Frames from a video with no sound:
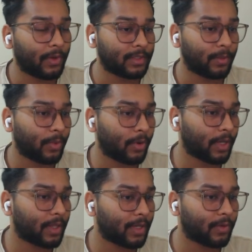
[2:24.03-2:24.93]
Now it's
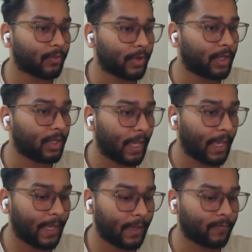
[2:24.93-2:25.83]
important that
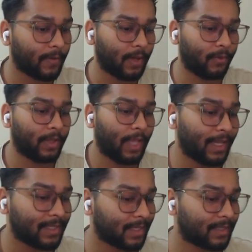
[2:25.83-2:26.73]
we have
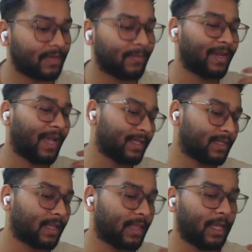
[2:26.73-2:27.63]
our IsaacSim and
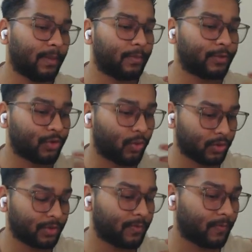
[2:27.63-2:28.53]
IsaacLab
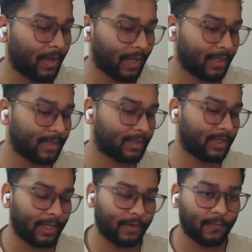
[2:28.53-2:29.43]
source
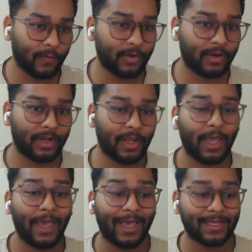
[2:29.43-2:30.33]
files and
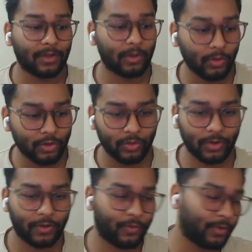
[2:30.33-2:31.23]
folder as
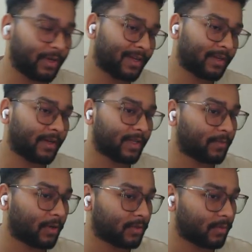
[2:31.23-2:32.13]
close to the root
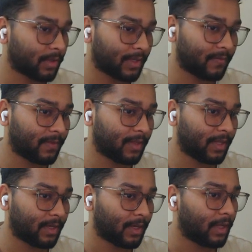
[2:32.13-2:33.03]
directory as possible,
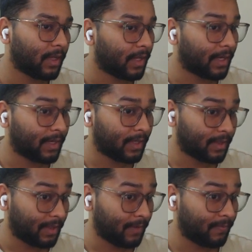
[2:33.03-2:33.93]
given that
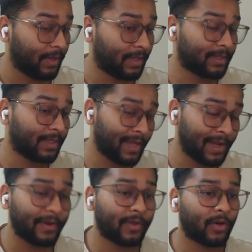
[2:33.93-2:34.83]
if it's
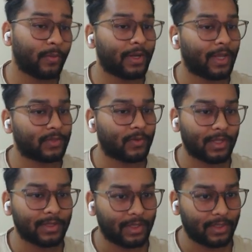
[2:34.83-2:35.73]
their requirement,
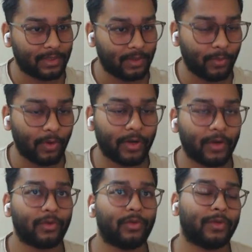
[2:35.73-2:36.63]
as well as it's
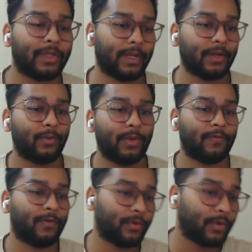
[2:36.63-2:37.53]
important to know that
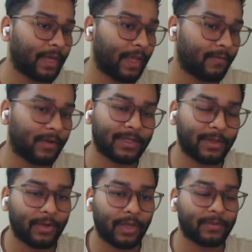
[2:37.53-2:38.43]
if we don't have
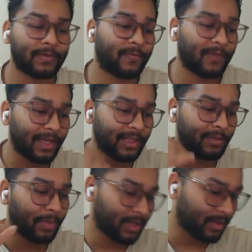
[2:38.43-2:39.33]
it, sometimes
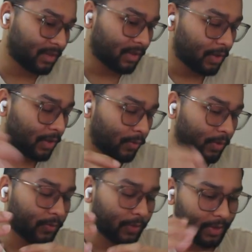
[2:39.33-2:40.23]
file path
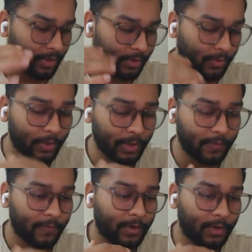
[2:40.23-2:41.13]
when we are
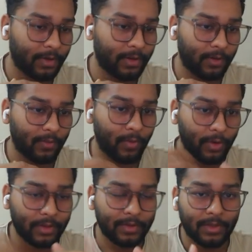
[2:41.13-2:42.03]
doing different
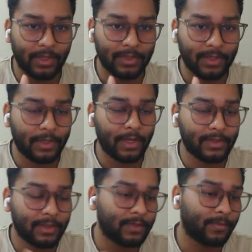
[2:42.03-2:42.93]
works
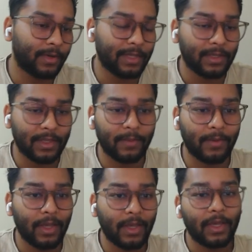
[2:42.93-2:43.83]
inside IsaacSim and
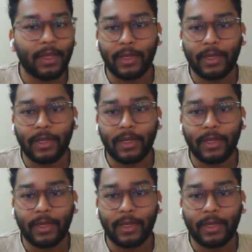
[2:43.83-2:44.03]
IsaacLab,